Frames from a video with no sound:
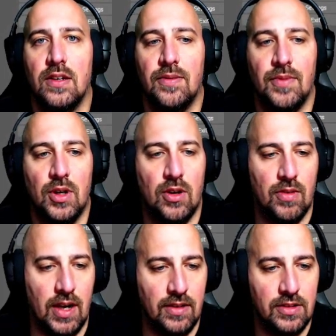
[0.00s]
All
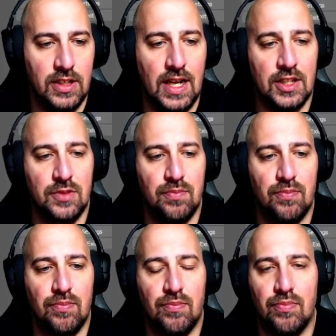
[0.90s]
right, so that's
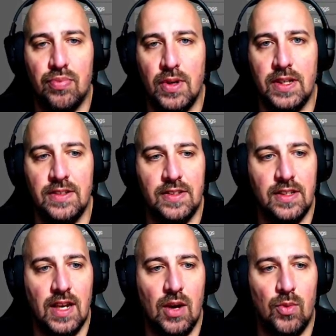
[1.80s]
pretty easy.
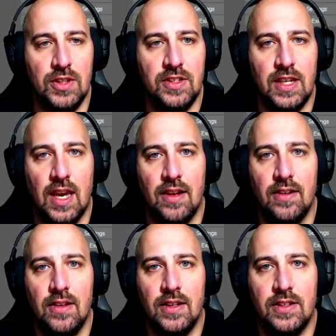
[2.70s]
And once again,
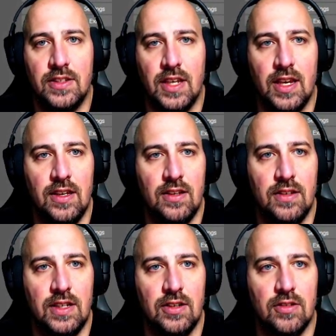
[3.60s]
say
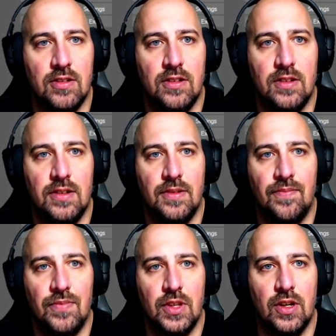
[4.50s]
here,
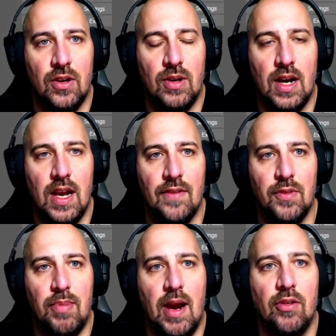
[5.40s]
you know, I have the
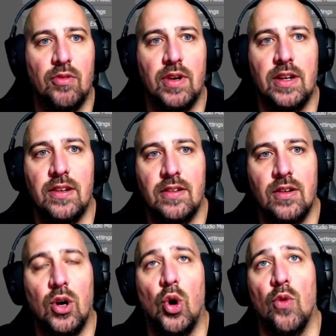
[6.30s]
Pyro written
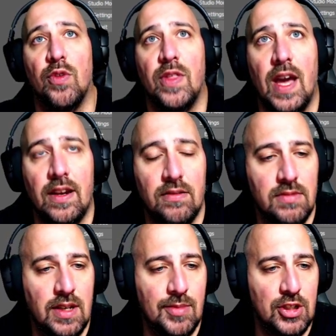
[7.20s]
over that
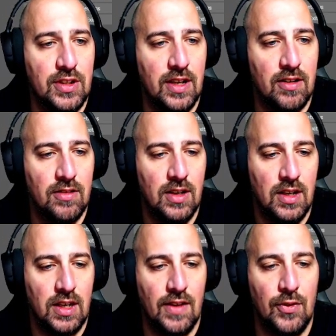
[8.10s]
image there.
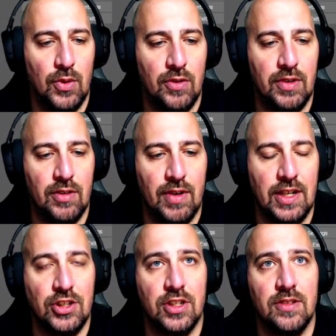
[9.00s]
If you want to
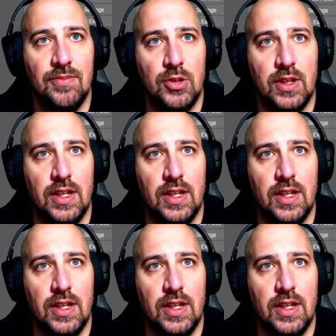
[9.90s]
rearrange it, you can either